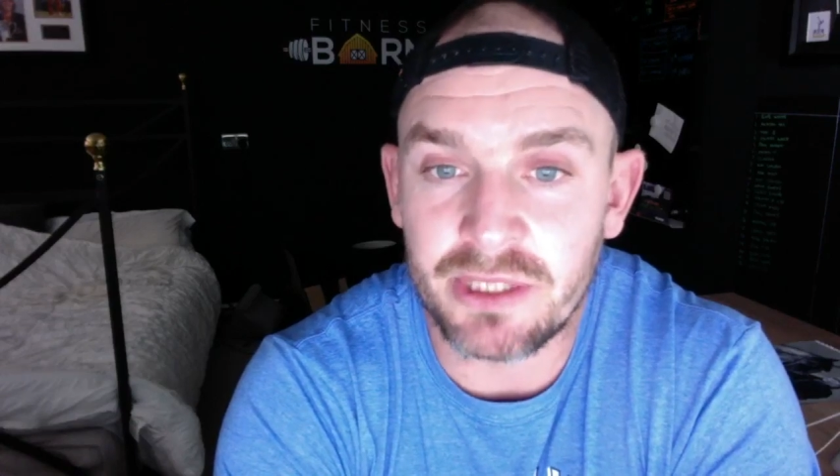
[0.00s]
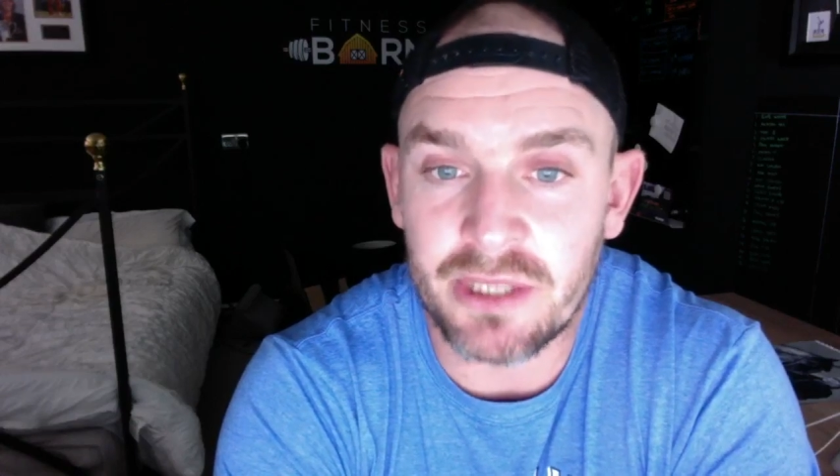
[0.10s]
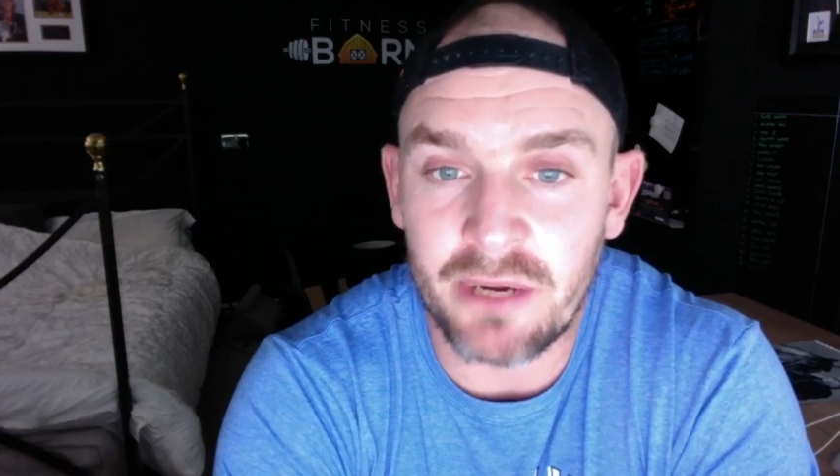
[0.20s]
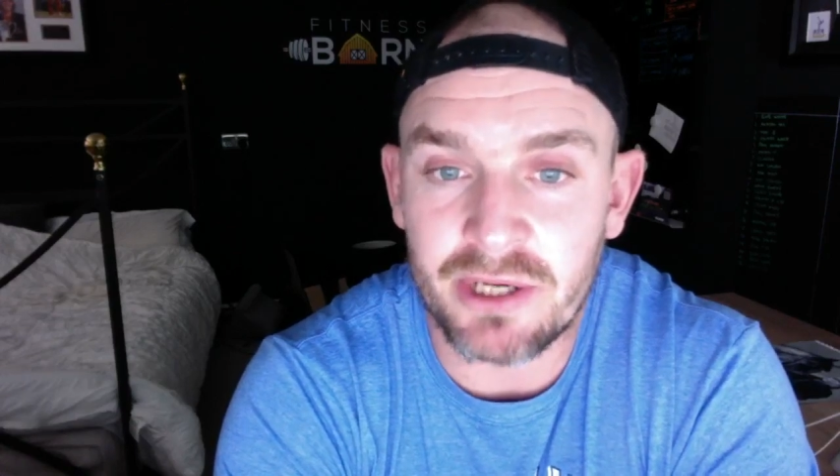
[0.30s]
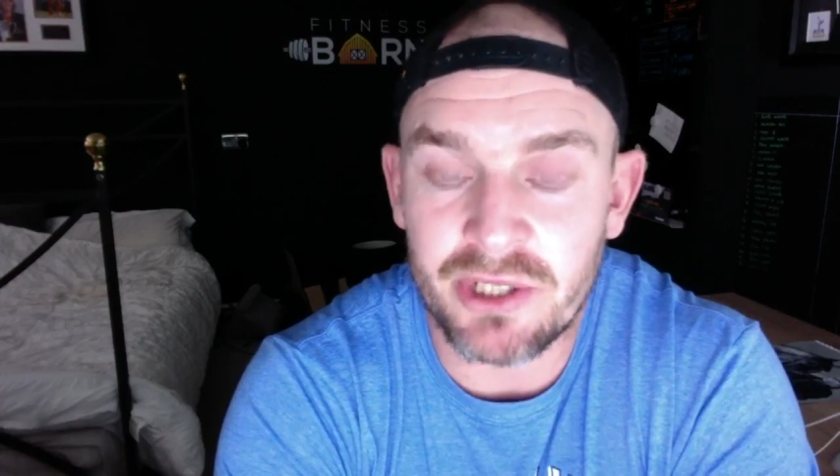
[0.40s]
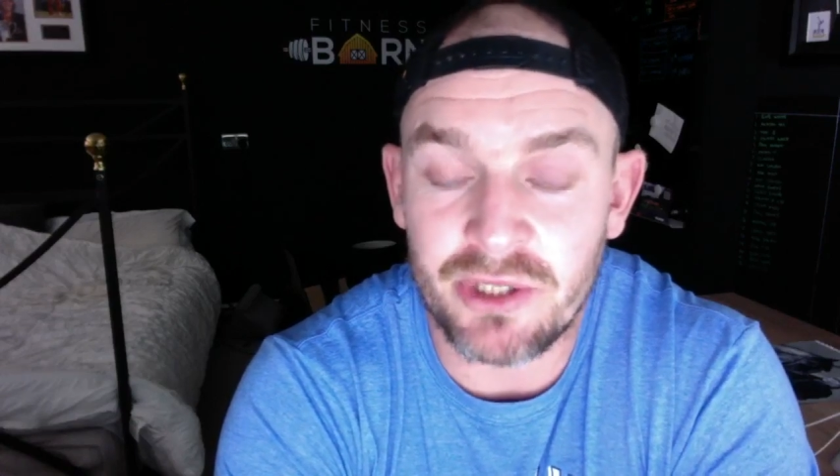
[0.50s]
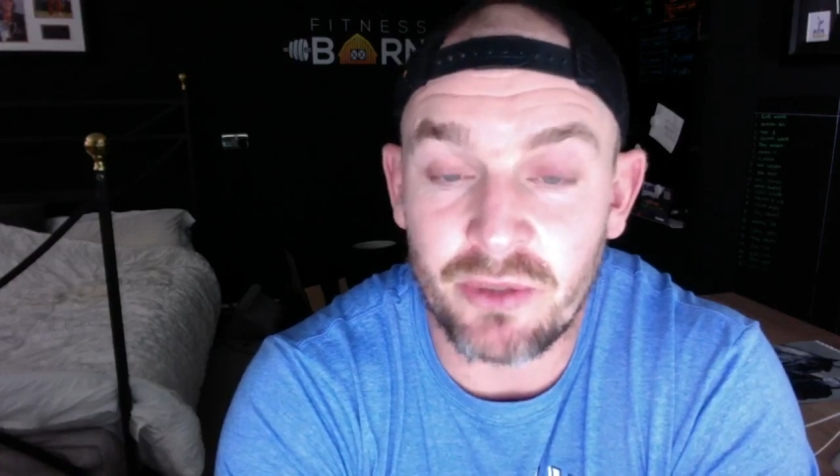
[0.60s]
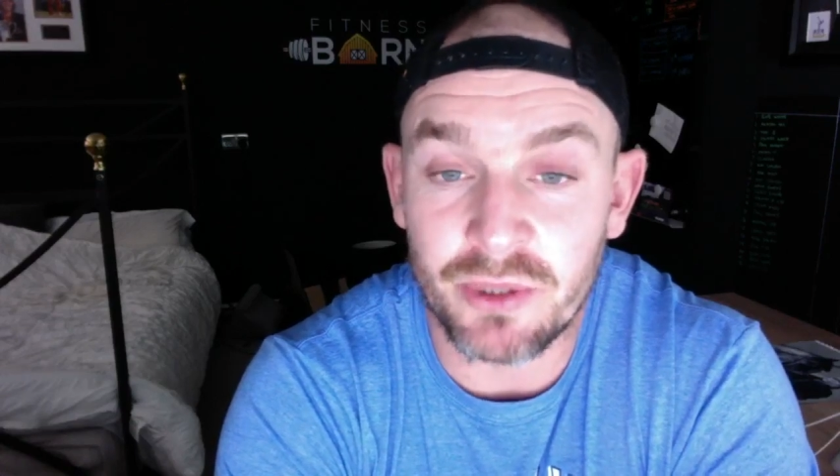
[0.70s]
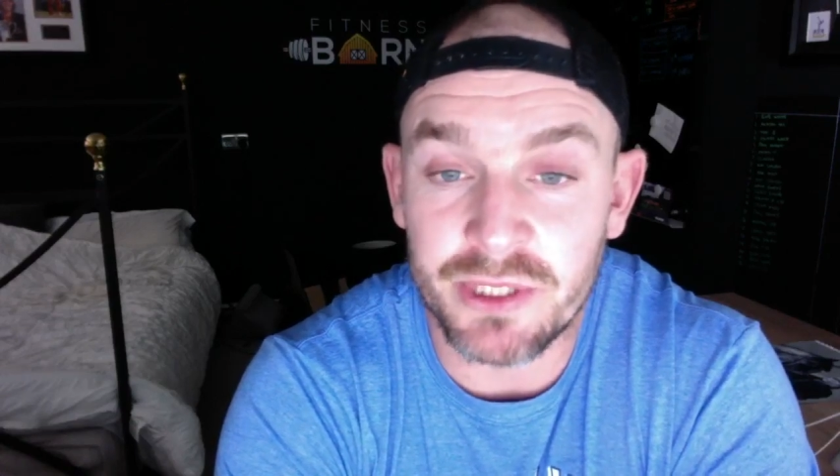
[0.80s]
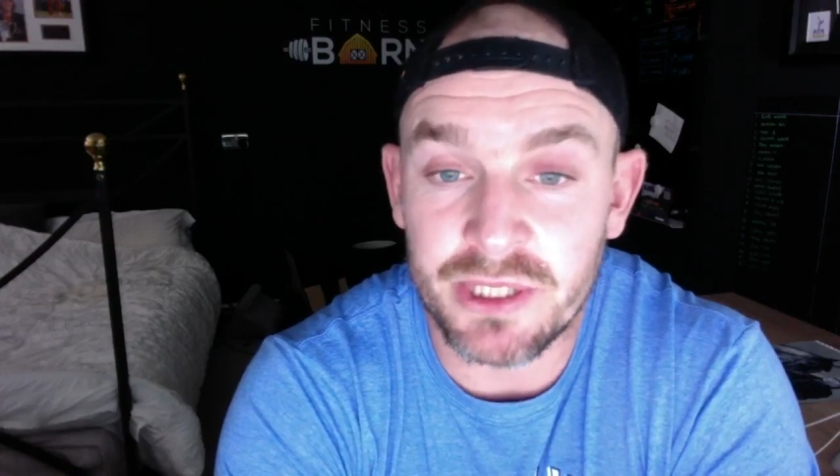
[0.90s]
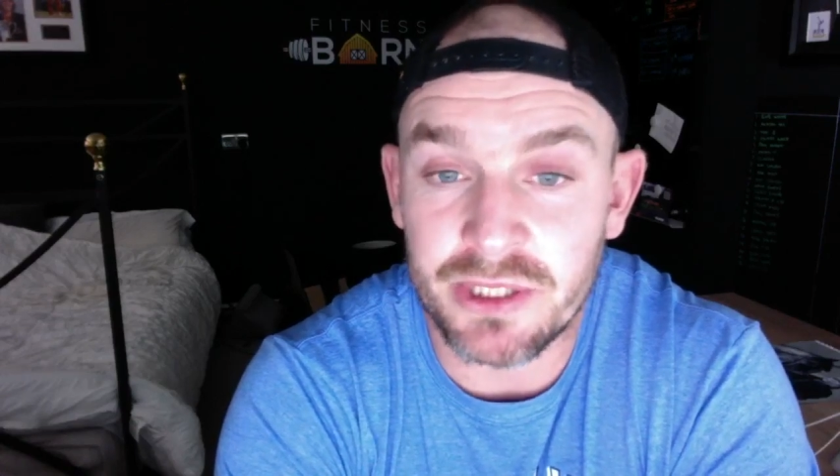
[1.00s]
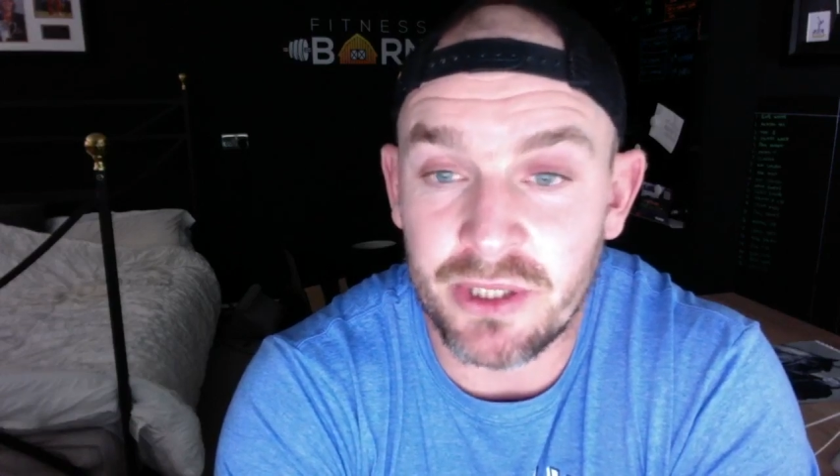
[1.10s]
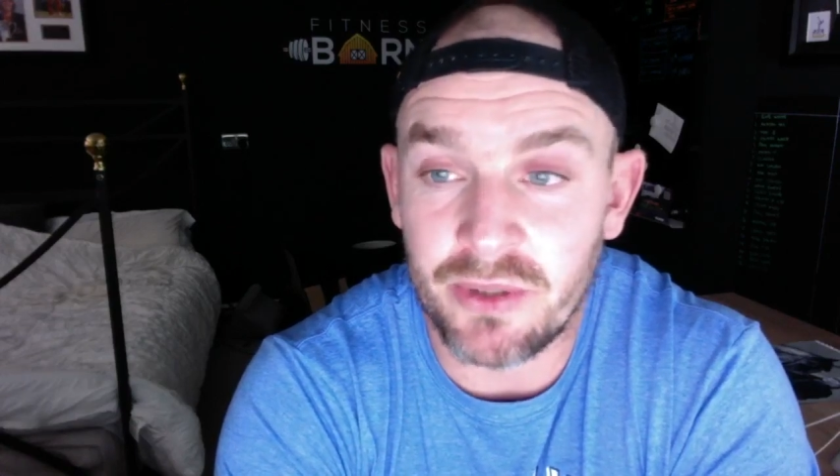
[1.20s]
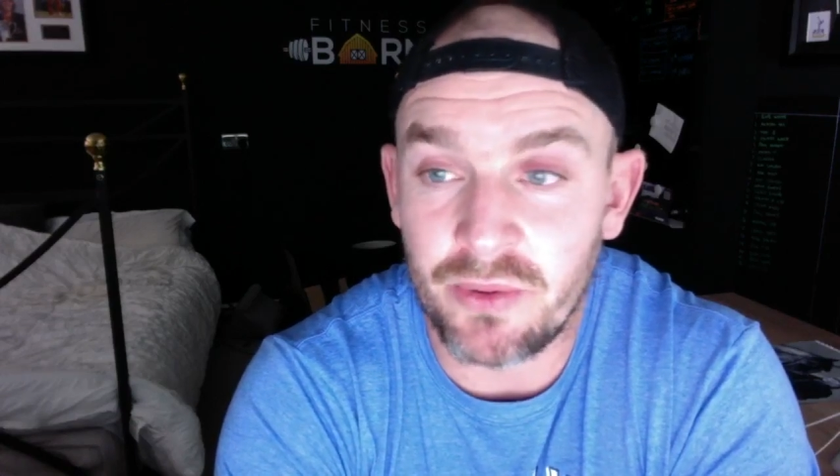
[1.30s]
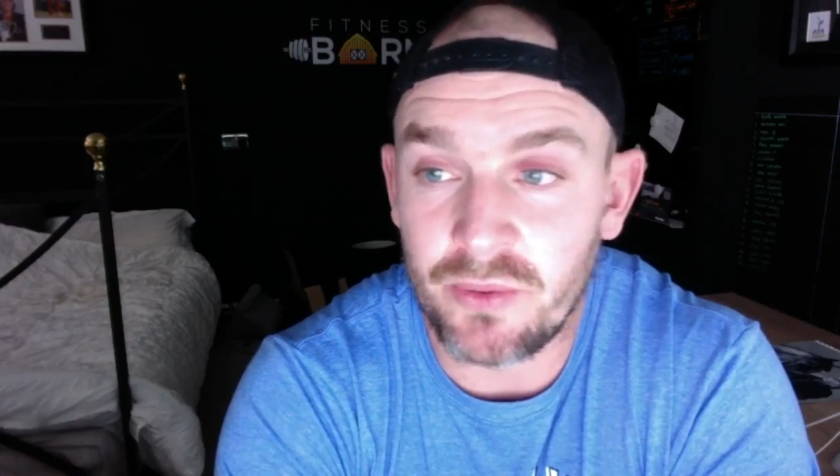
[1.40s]
direction you want it
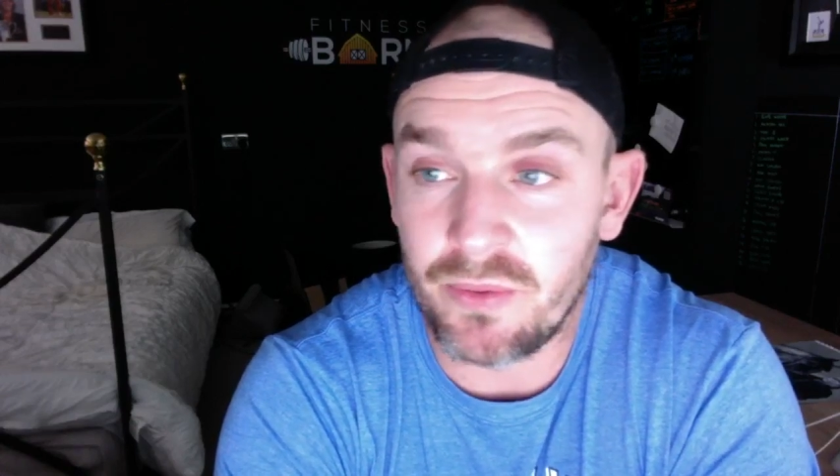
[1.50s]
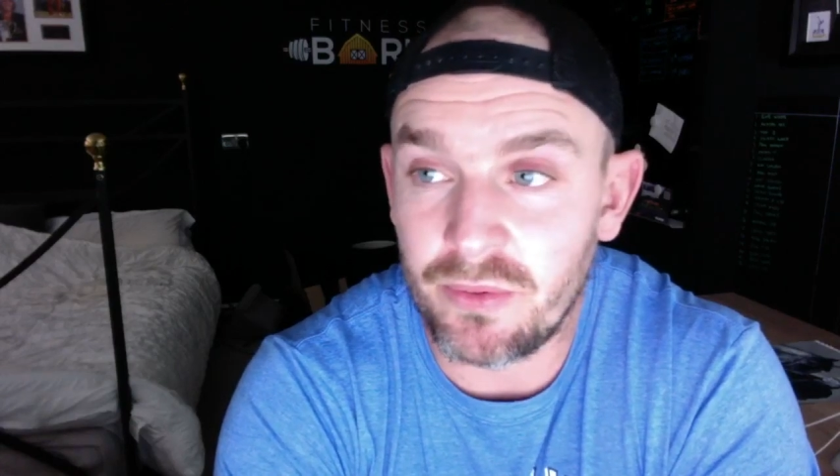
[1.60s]
to,